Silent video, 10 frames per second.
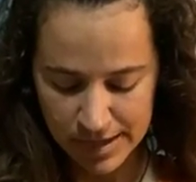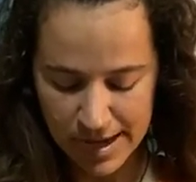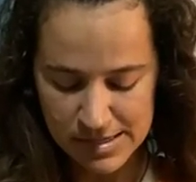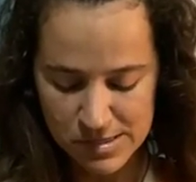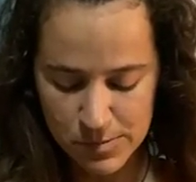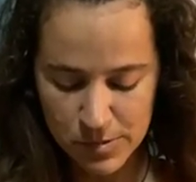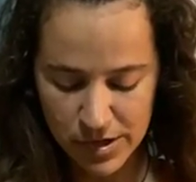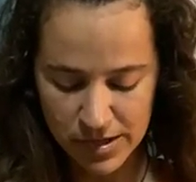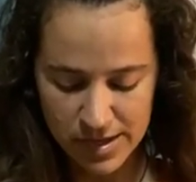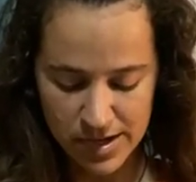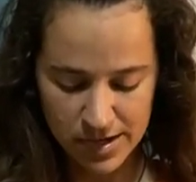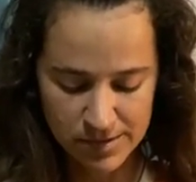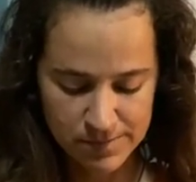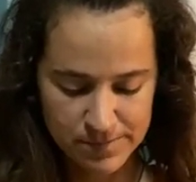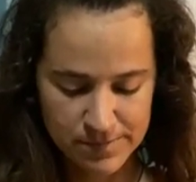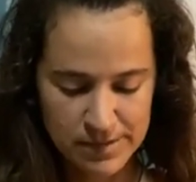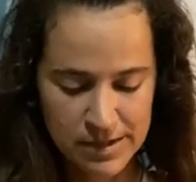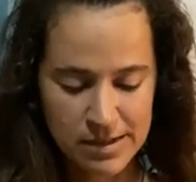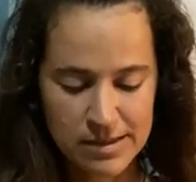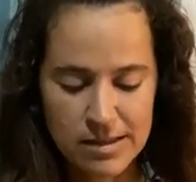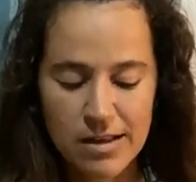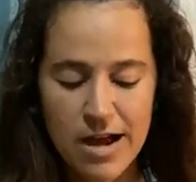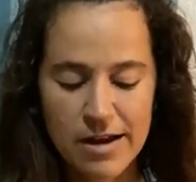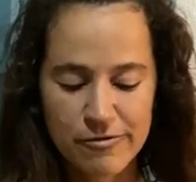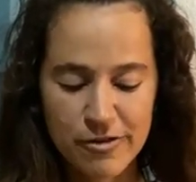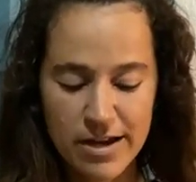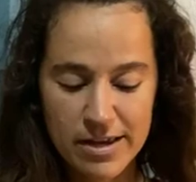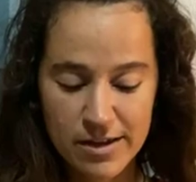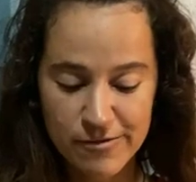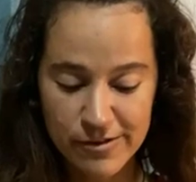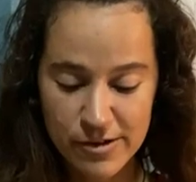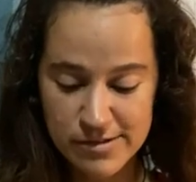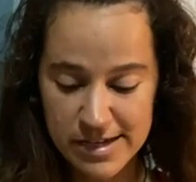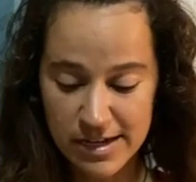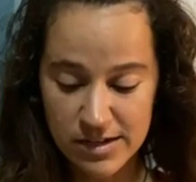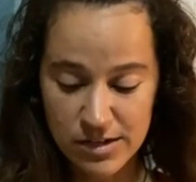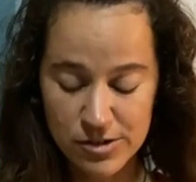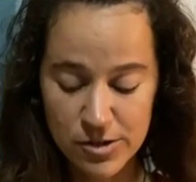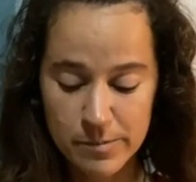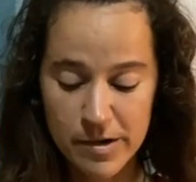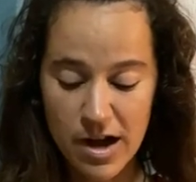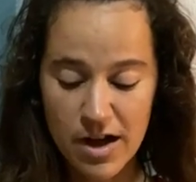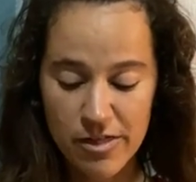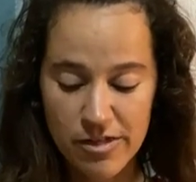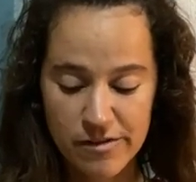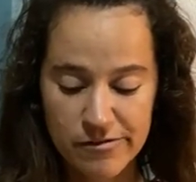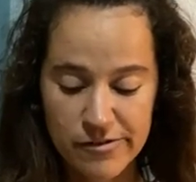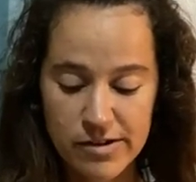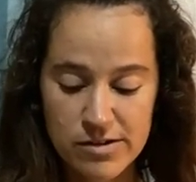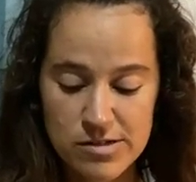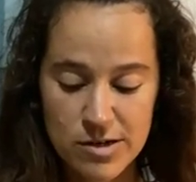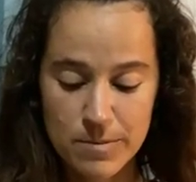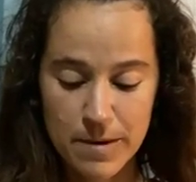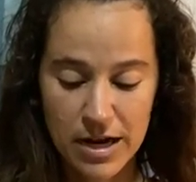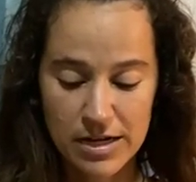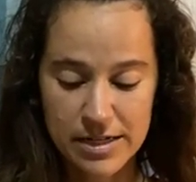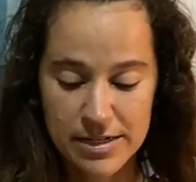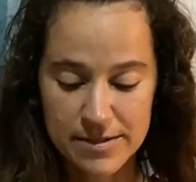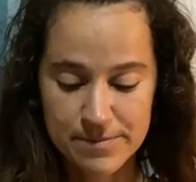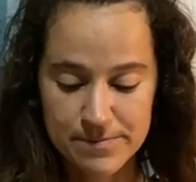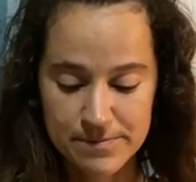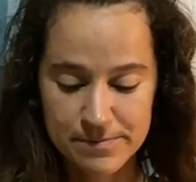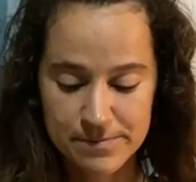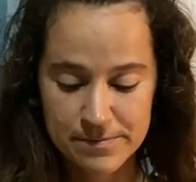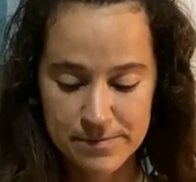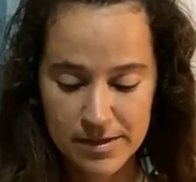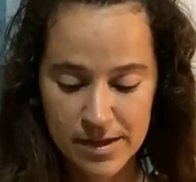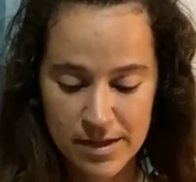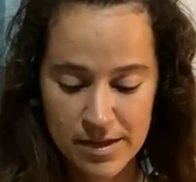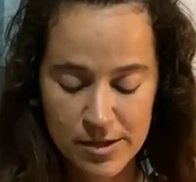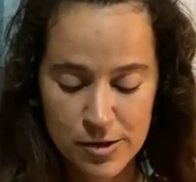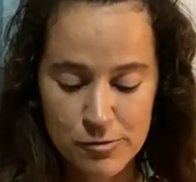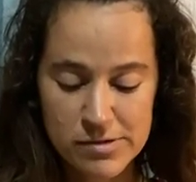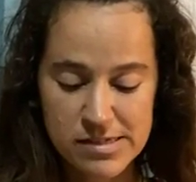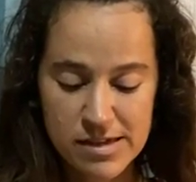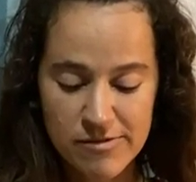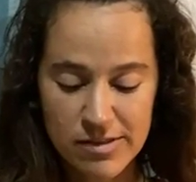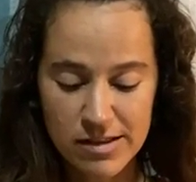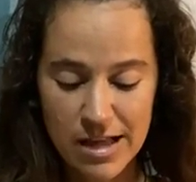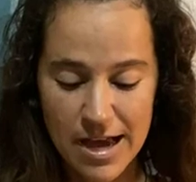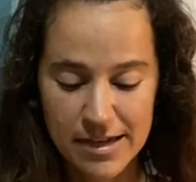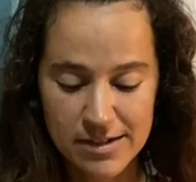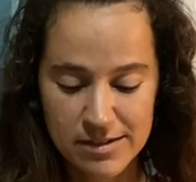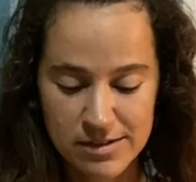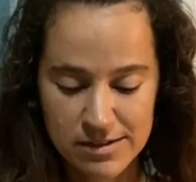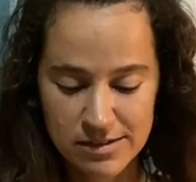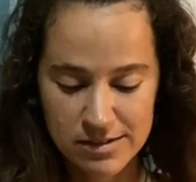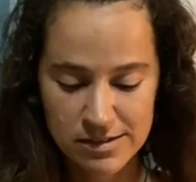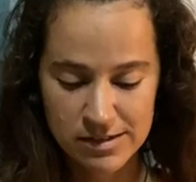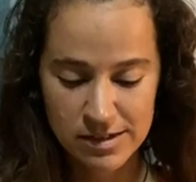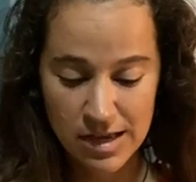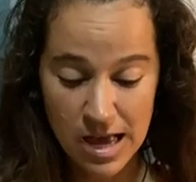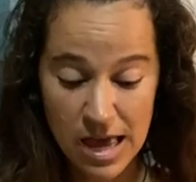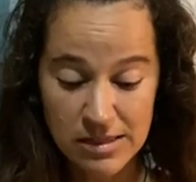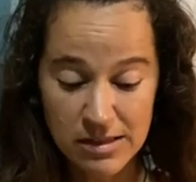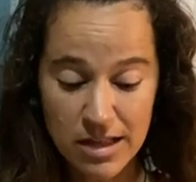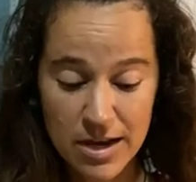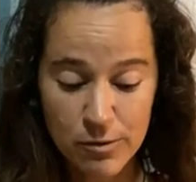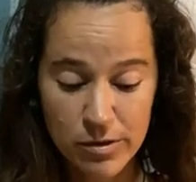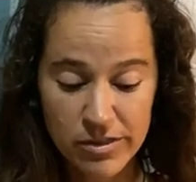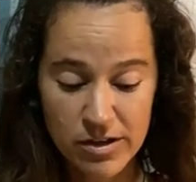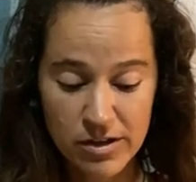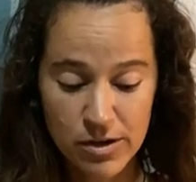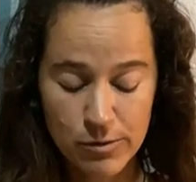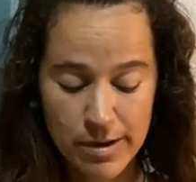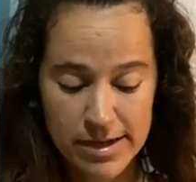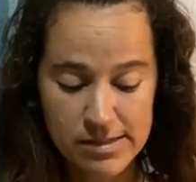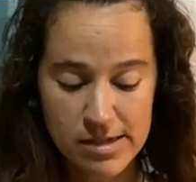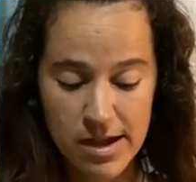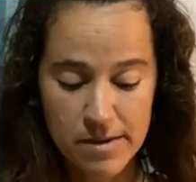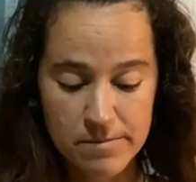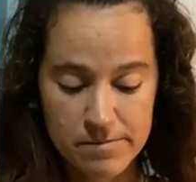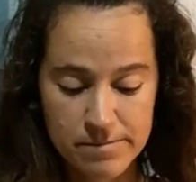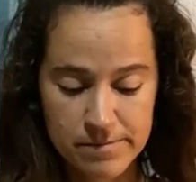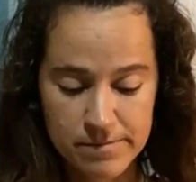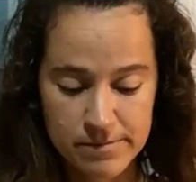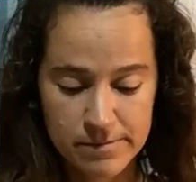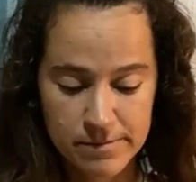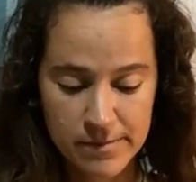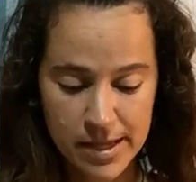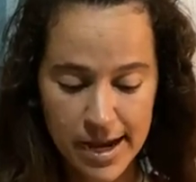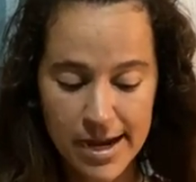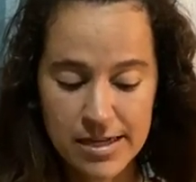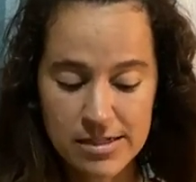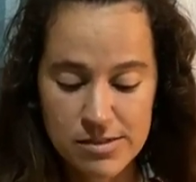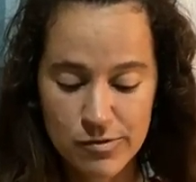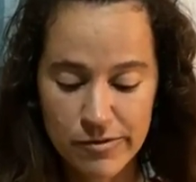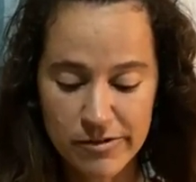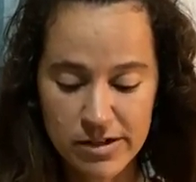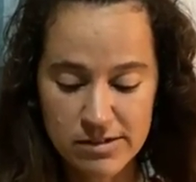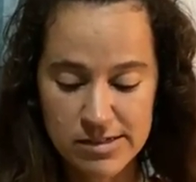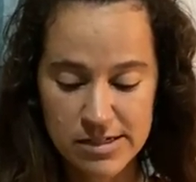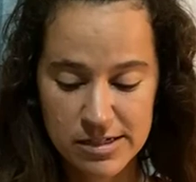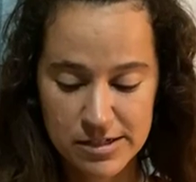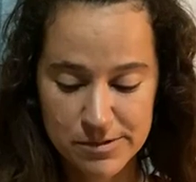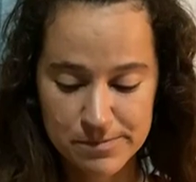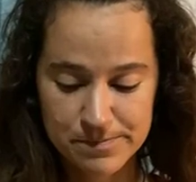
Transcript: As you breathe in, the light of Reiki flows in on your breath and fills your body. You receive the light, and the light within you wakes up and is revealed to you.